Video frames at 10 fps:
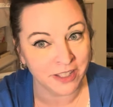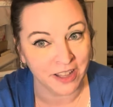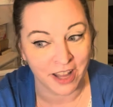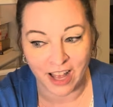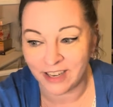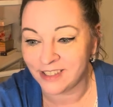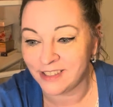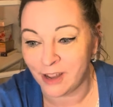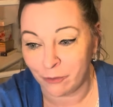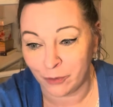a lot of
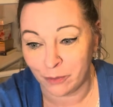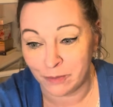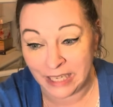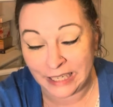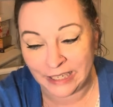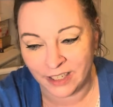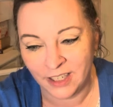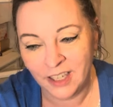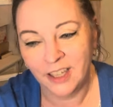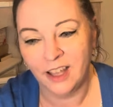stuff for me
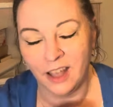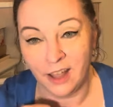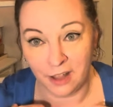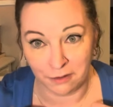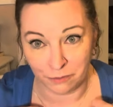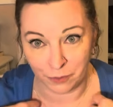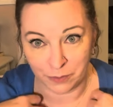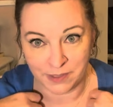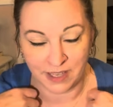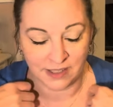um,
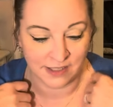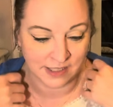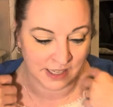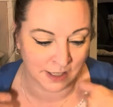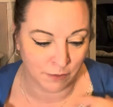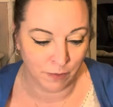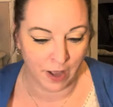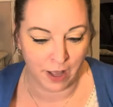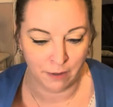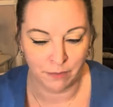from Scentsy.
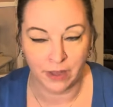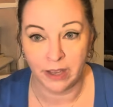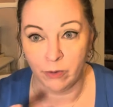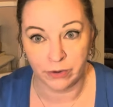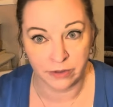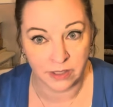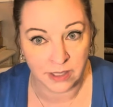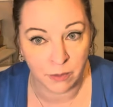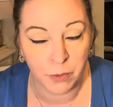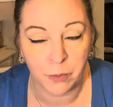Um, I ordered the
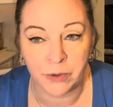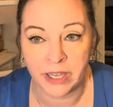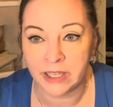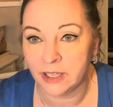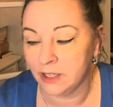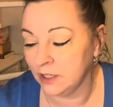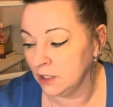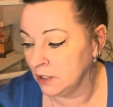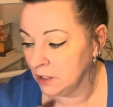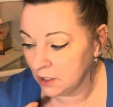Dumbo Brick.
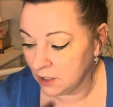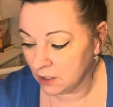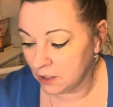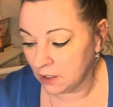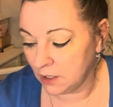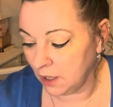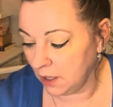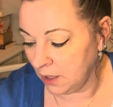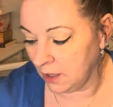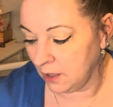
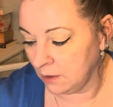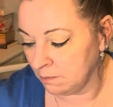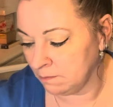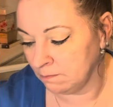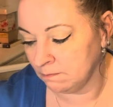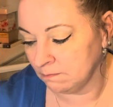Um,